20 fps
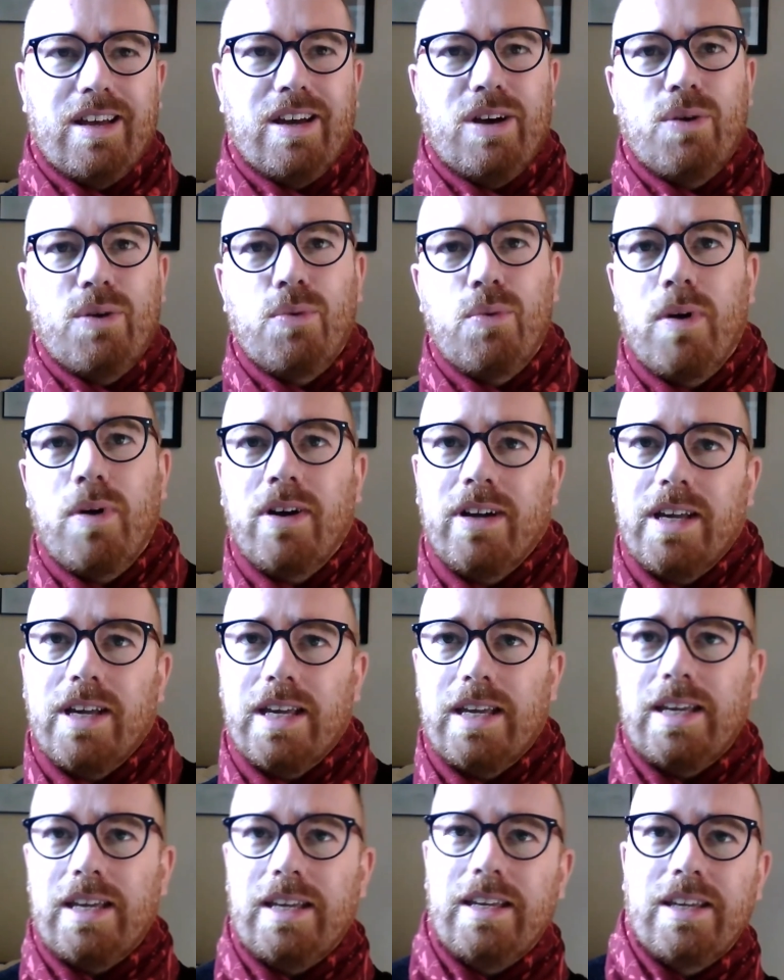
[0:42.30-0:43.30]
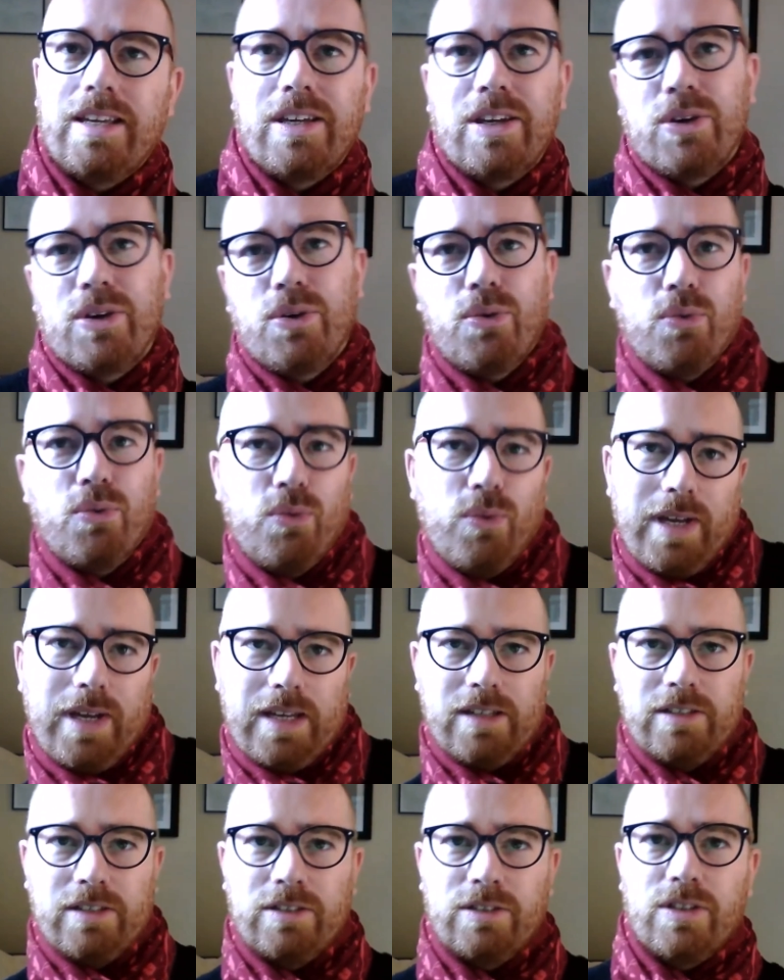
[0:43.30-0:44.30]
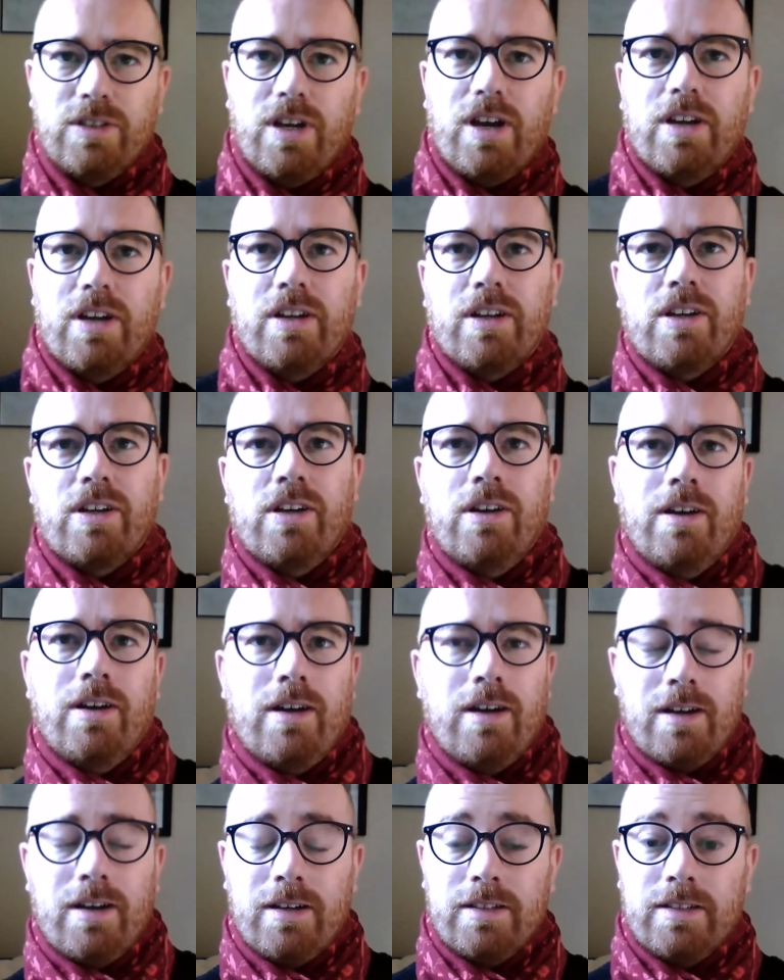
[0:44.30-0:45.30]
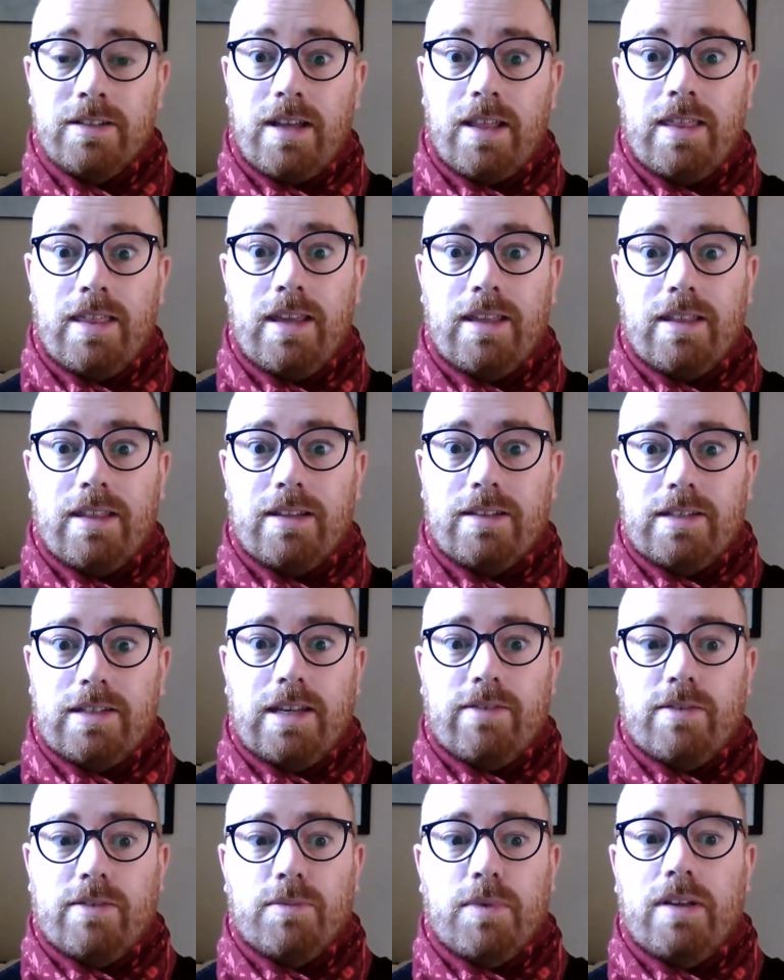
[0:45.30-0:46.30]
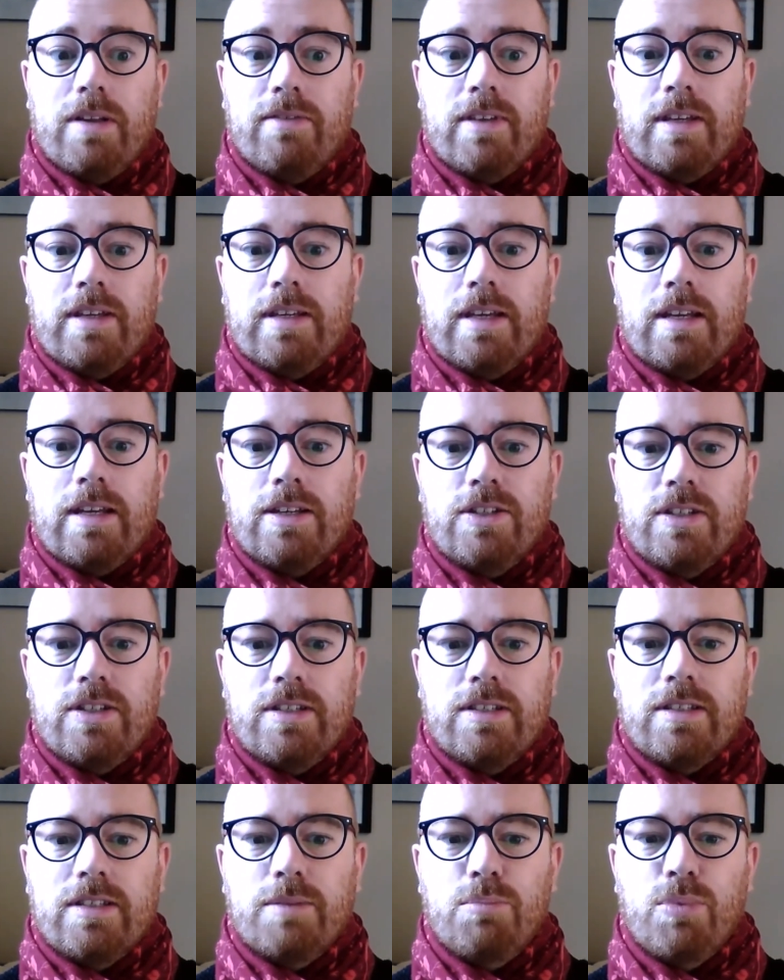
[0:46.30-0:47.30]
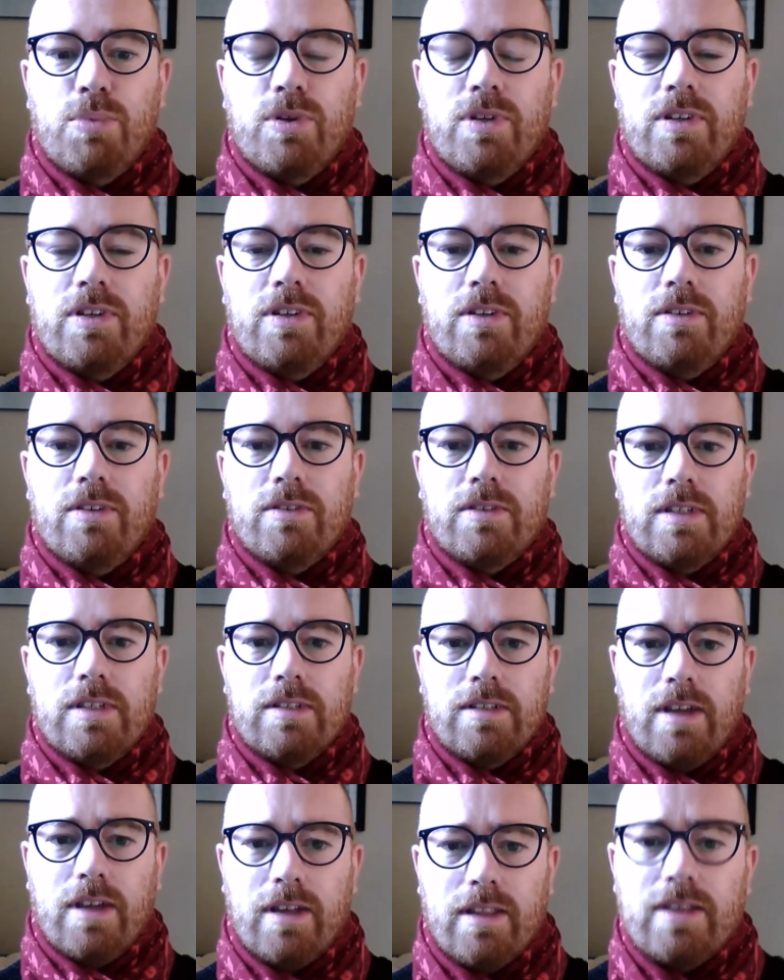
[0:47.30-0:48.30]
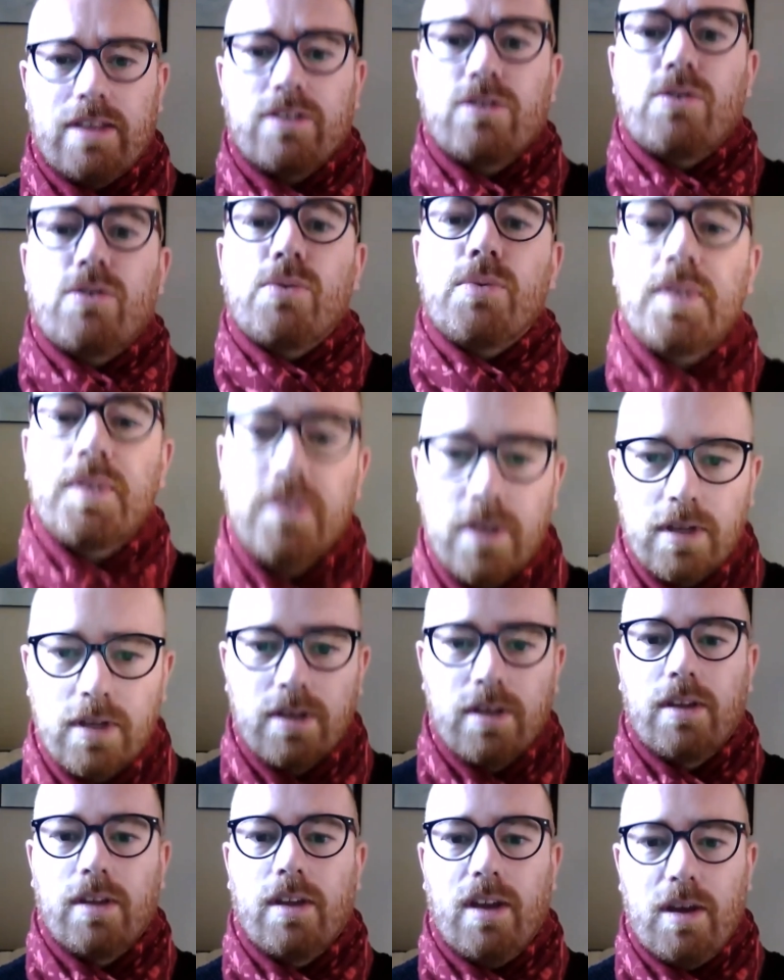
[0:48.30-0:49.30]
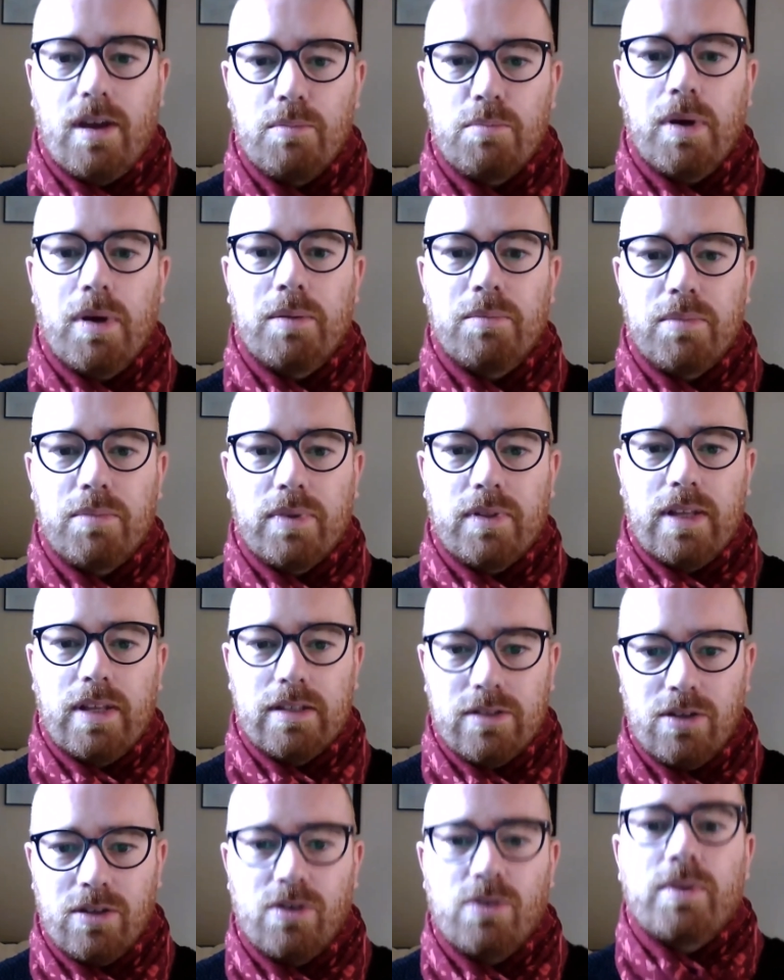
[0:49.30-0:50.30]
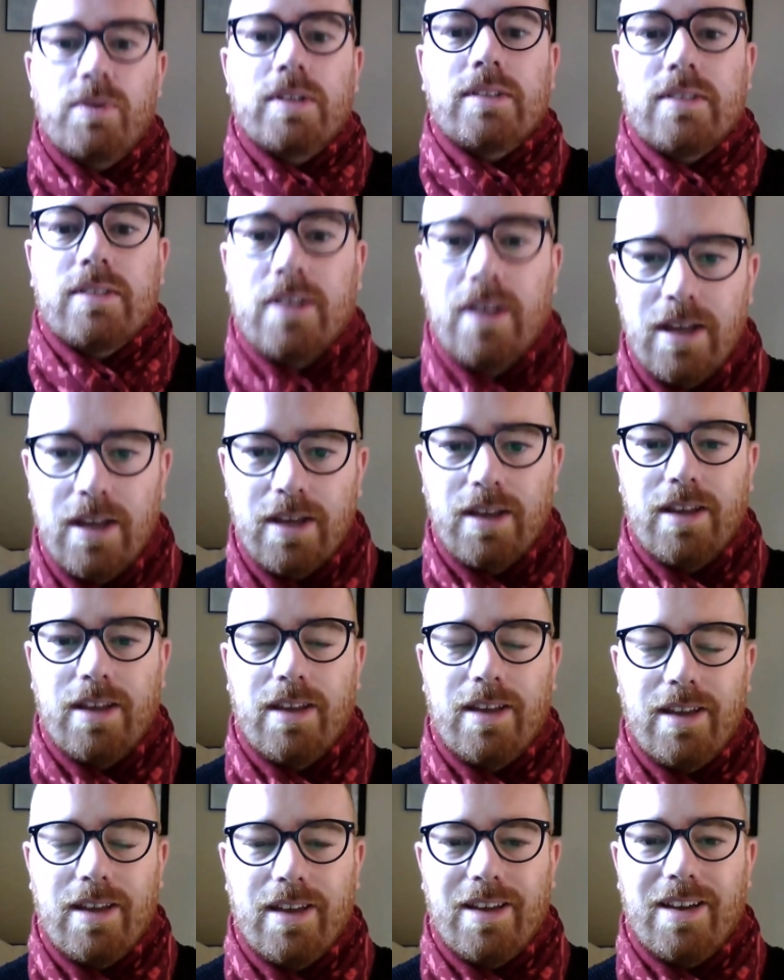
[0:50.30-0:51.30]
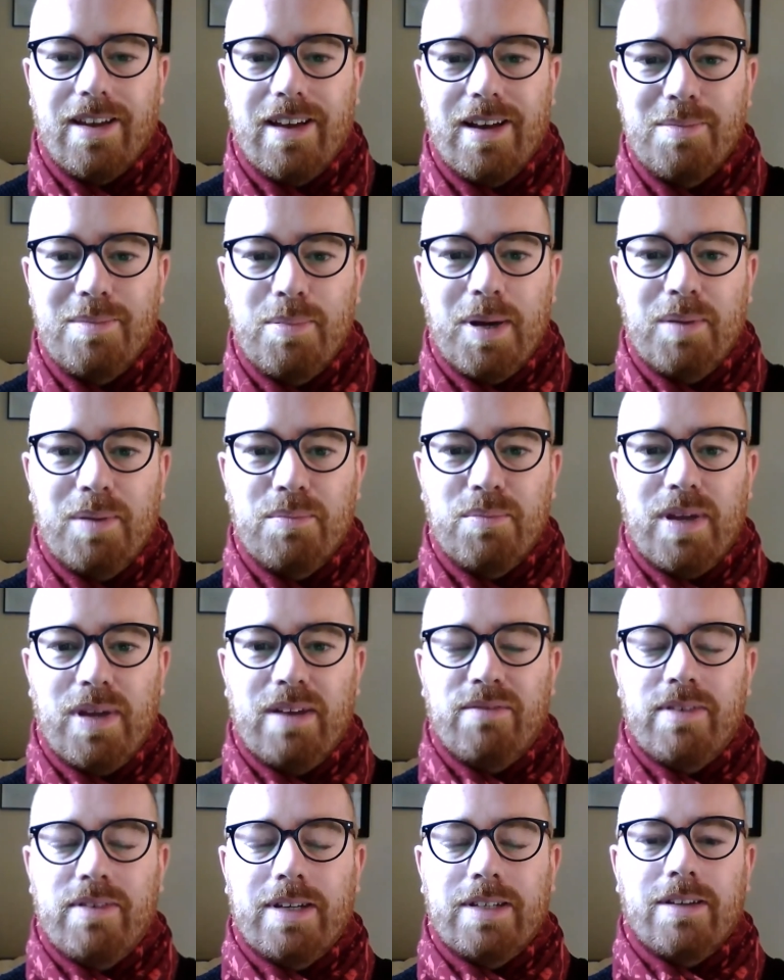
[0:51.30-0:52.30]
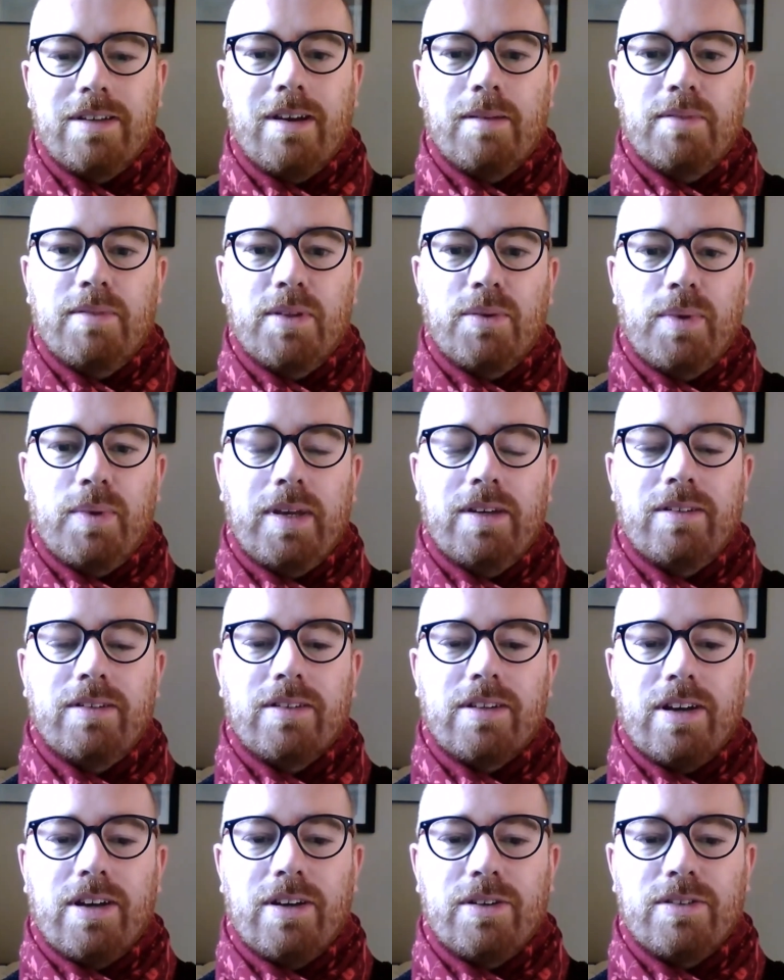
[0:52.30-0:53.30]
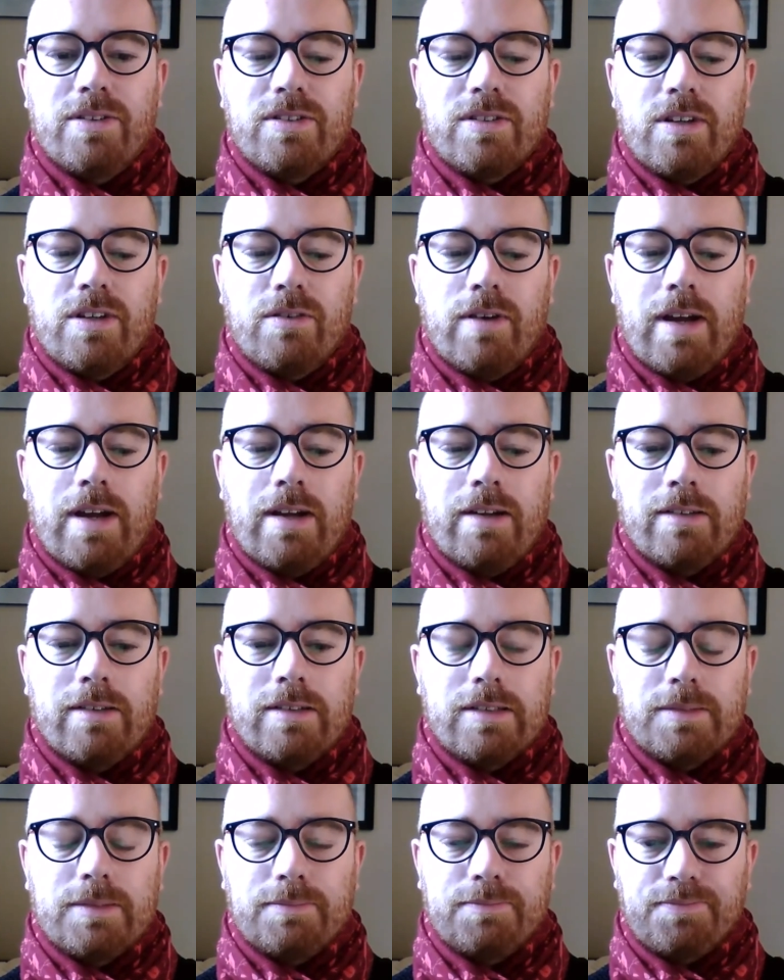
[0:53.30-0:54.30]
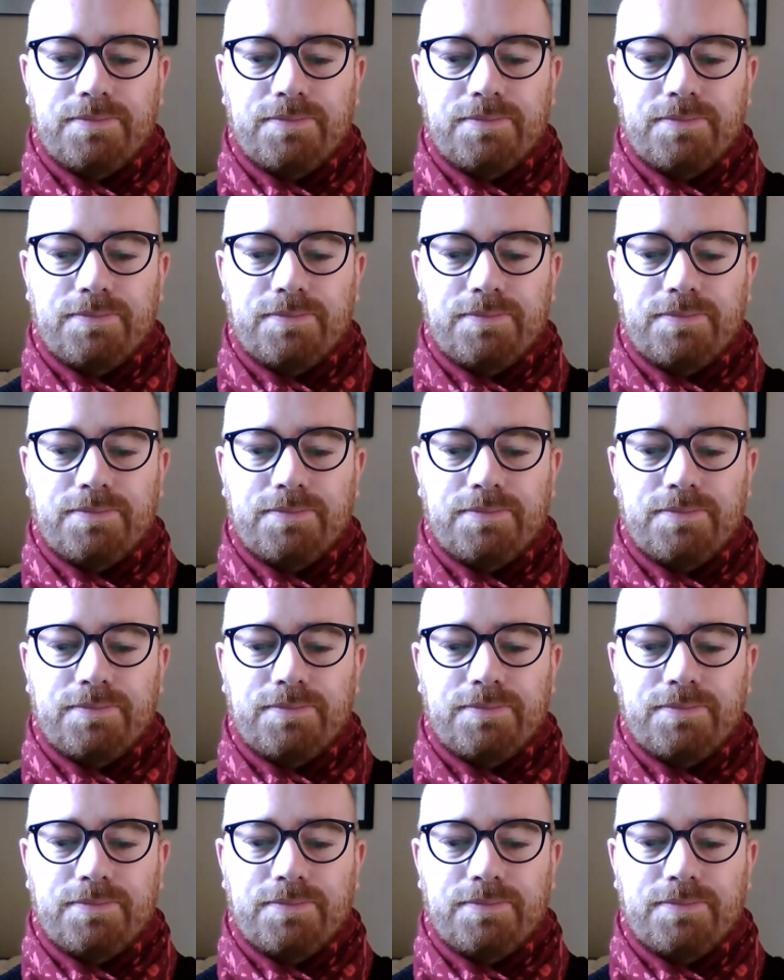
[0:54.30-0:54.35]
a wonky wheel on a cart. I think that's even one of the analogies that Buddha used. It's like there's always a bump, there's always a bump every time the wheel goes around.